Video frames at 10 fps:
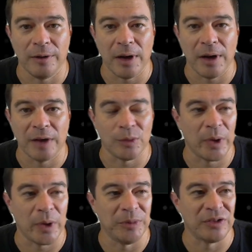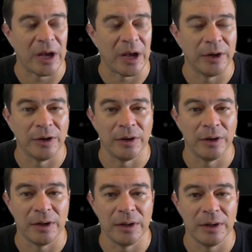as a web
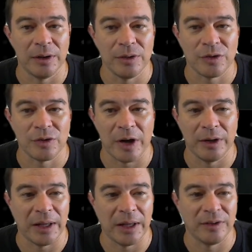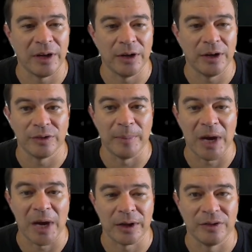designer trying to get sales, I'm
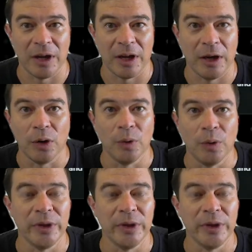not going to say, oh,